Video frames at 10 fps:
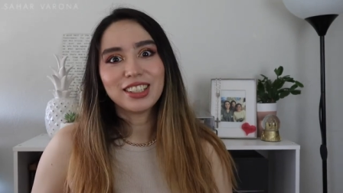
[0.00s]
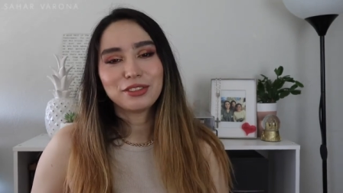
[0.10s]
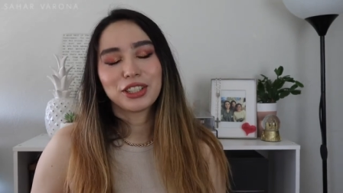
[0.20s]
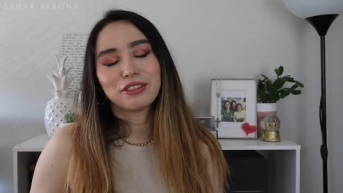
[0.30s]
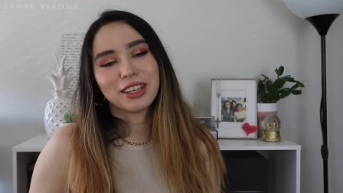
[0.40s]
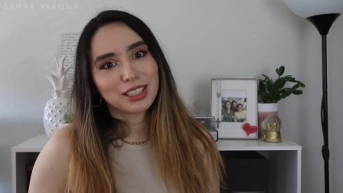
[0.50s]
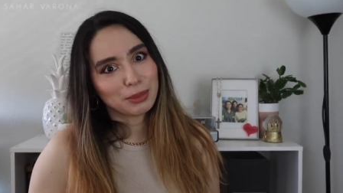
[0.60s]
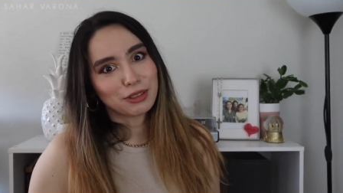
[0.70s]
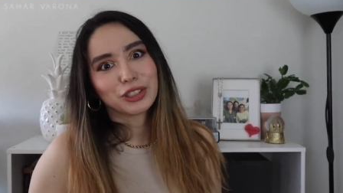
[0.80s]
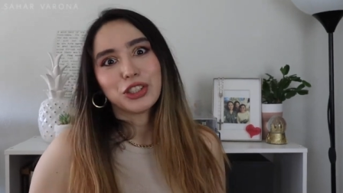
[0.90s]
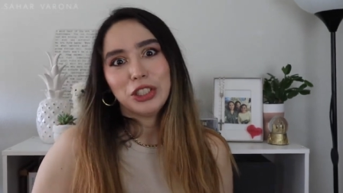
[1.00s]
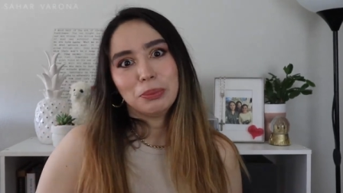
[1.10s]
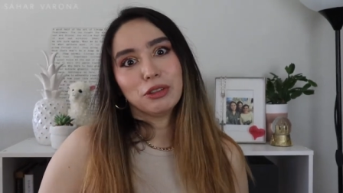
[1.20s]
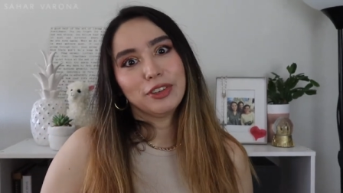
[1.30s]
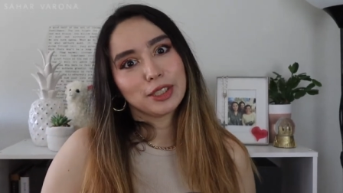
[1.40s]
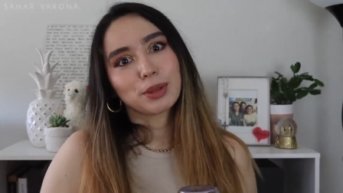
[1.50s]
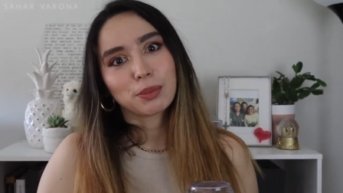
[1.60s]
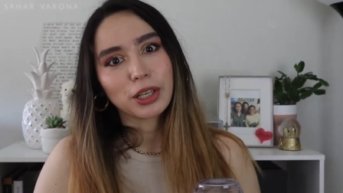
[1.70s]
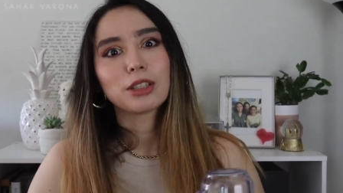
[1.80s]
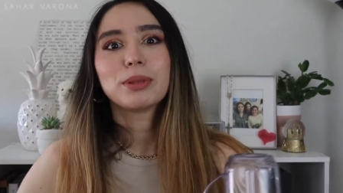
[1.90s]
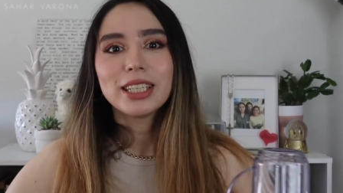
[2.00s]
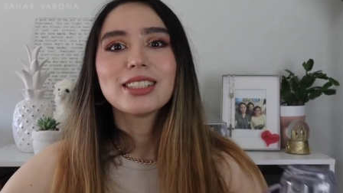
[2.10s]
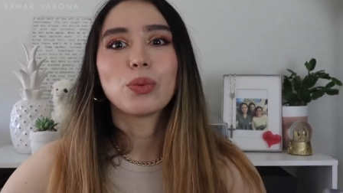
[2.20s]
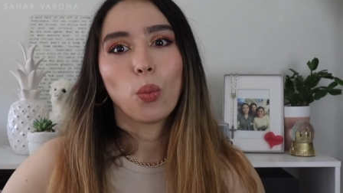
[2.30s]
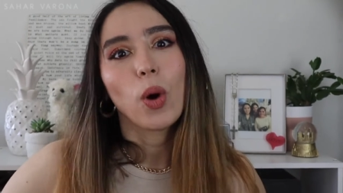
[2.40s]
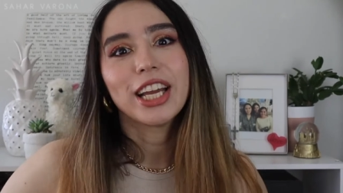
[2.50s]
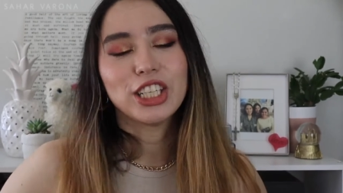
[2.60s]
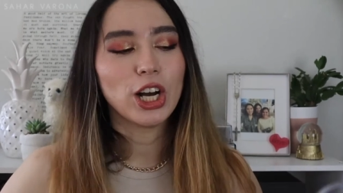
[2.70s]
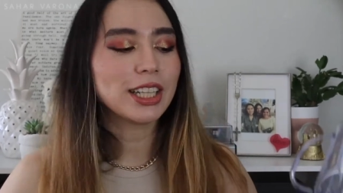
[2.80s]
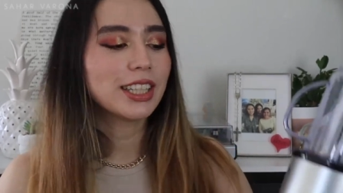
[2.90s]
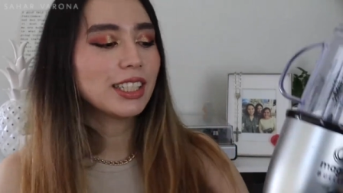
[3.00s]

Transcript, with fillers: If you can find something for cheap on Facebook Marketplace, why not?